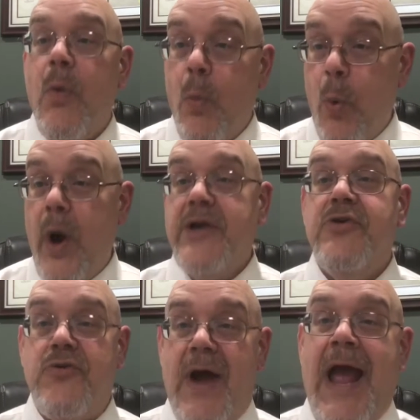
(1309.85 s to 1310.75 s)
what
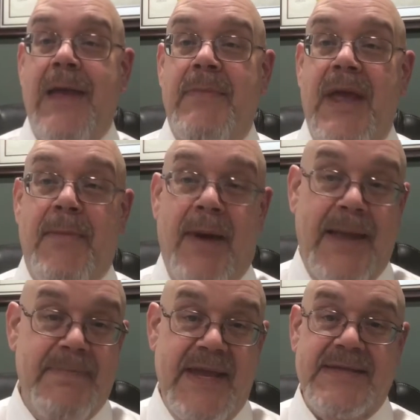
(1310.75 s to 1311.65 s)
crime am I
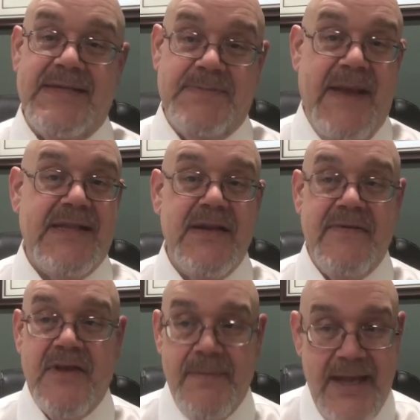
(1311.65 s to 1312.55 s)
being suspected
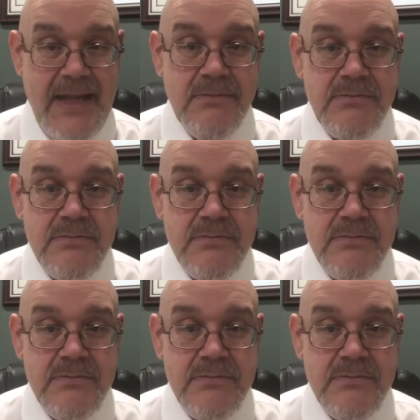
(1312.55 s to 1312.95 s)
of committing?